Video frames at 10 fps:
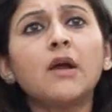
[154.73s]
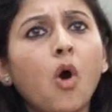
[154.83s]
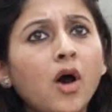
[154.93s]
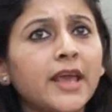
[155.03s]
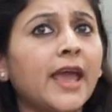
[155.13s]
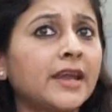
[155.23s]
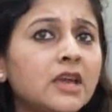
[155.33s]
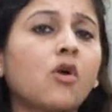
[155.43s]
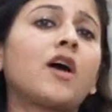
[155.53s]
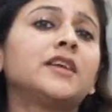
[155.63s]
on any
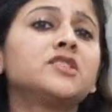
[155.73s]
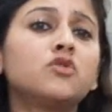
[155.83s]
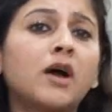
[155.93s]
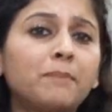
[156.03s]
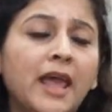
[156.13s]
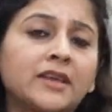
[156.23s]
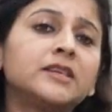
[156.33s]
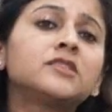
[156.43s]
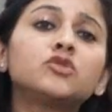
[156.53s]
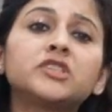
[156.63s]
college you are
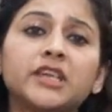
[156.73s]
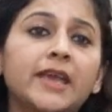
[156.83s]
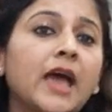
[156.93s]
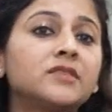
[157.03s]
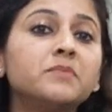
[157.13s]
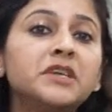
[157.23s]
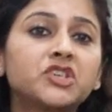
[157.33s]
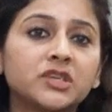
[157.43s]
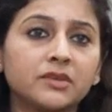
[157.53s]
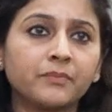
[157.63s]
planning to take
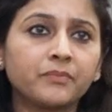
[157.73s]
admission.